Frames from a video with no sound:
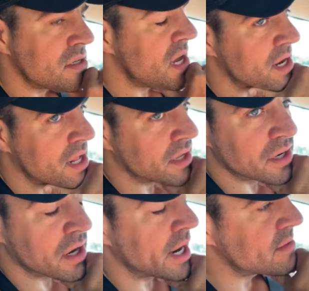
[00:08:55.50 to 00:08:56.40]
Yeah, no, they're
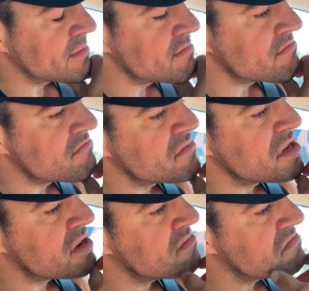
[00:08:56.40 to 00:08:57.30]
great.
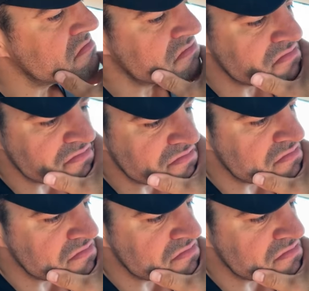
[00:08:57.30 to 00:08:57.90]
Yeah.